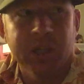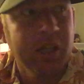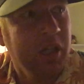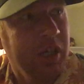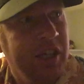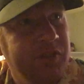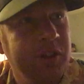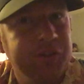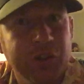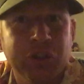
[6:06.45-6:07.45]
But
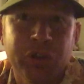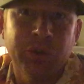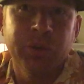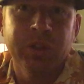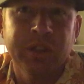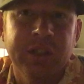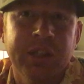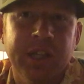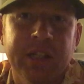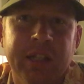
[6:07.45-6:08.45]
even if you do
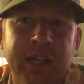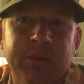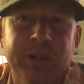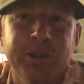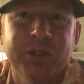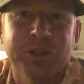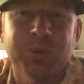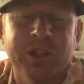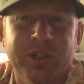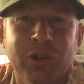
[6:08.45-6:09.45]
get a day where you just
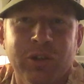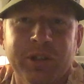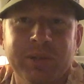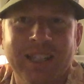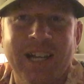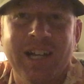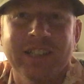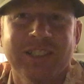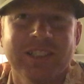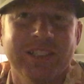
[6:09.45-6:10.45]
want to totally
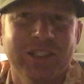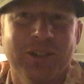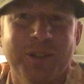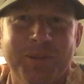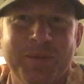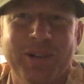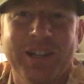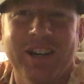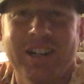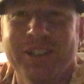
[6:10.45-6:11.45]
relax, it's still going to be
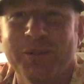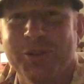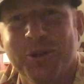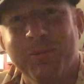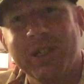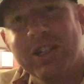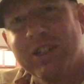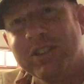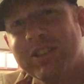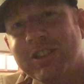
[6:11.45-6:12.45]
pretty hot in your room
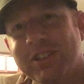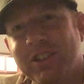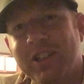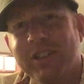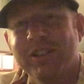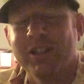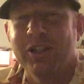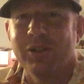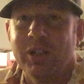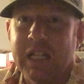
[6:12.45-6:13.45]
because it's sunny.
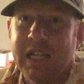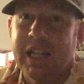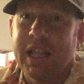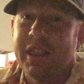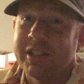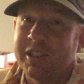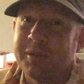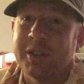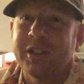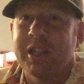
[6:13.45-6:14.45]
So that's
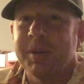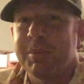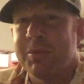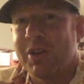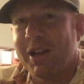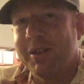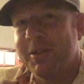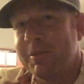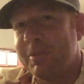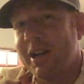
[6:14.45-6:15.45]
something to keep in
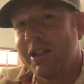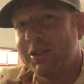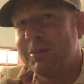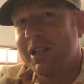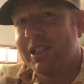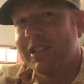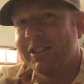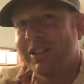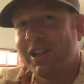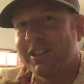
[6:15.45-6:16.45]
mind. You might get
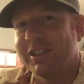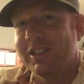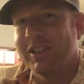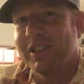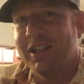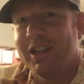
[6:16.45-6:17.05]
exhausted.